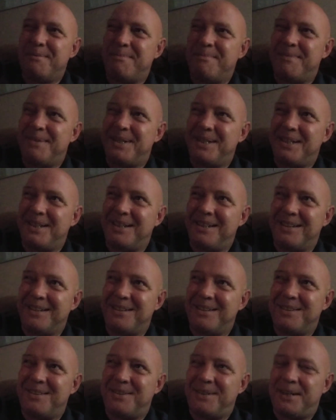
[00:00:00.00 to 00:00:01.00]
but you
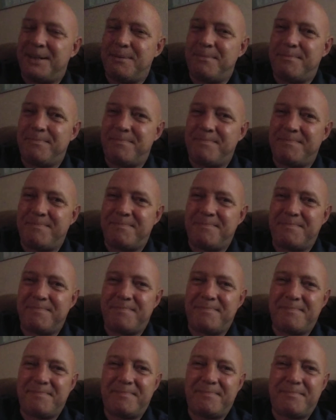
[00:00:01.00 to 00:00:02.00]
know, I'm
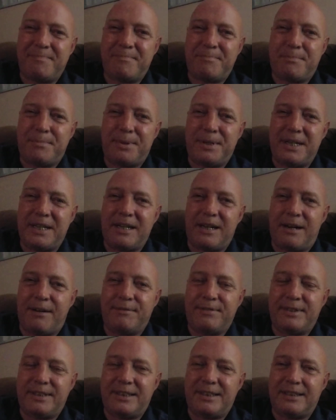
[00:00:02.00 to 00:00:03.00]
pretty
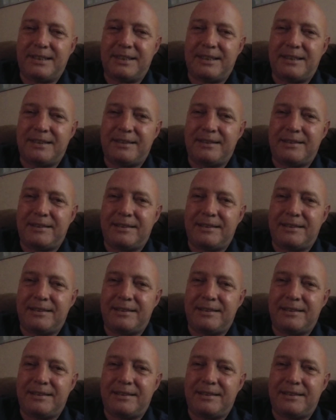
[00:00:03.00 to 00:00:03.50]
confident that